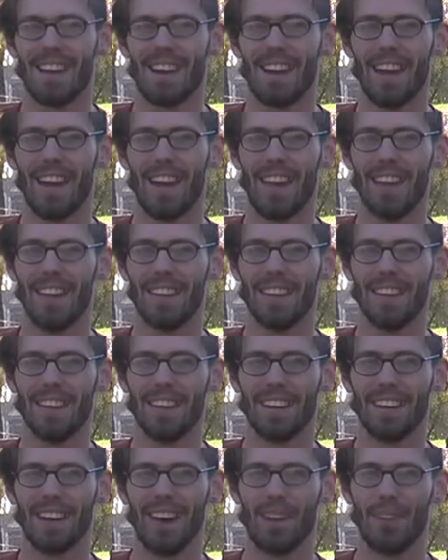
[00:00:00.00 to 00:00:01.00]
And
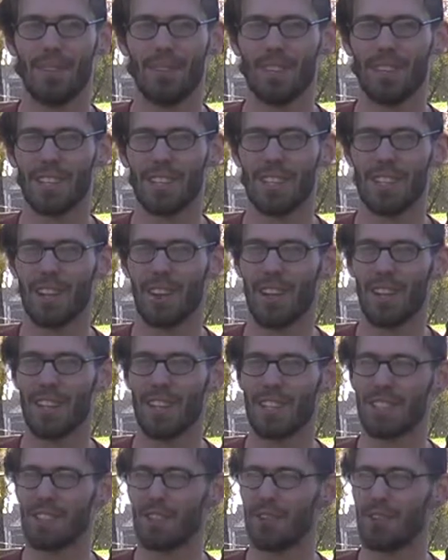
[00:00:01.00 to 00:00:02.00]
I'm really
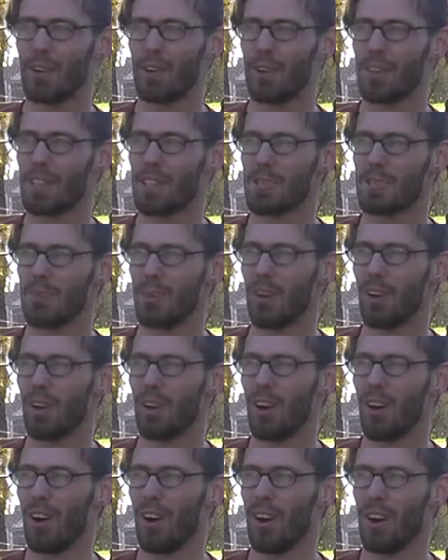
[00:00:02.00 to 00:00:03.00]
starting to focus
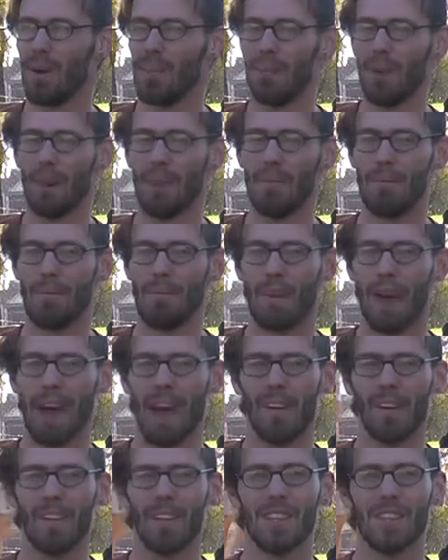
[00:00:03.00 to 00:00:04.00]
more on my
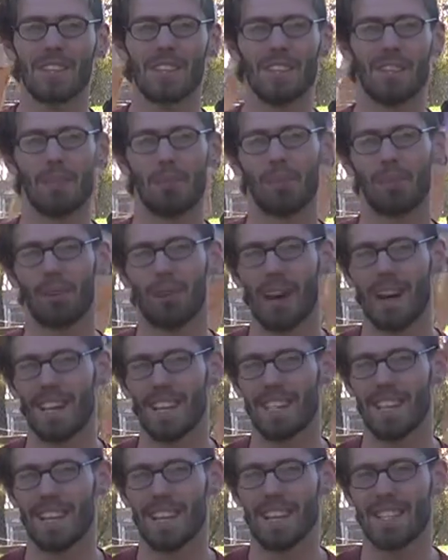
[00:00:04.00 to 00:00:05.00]
balance and
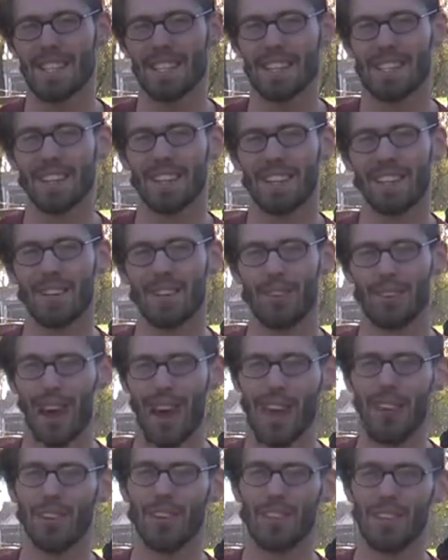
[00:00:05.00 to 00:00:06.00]
process
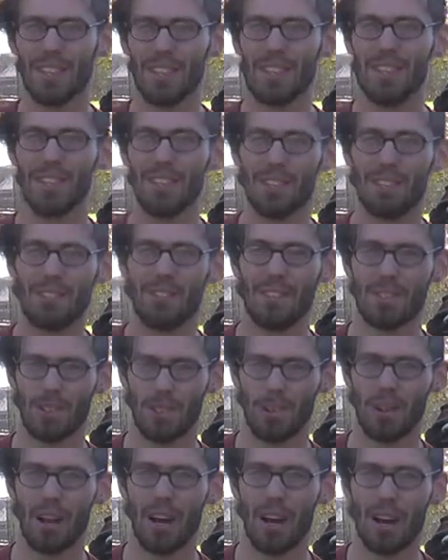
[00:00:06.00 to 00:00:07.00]
rather than the
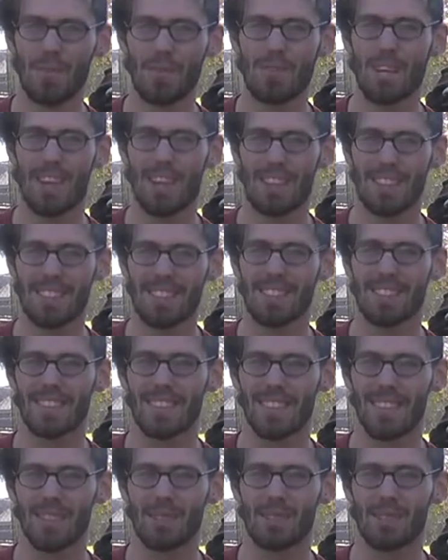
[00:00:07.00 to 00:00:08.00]
individual objects
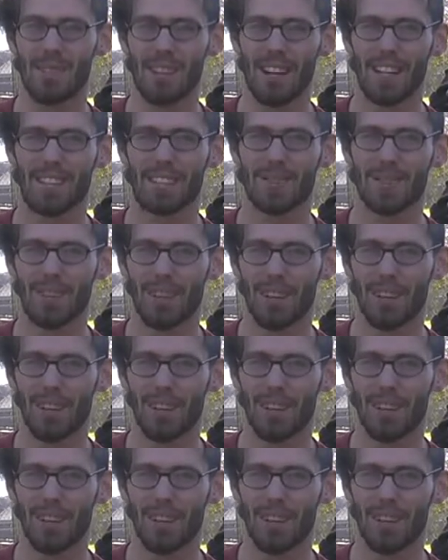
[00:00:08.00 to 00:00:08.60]
that I'm trying to work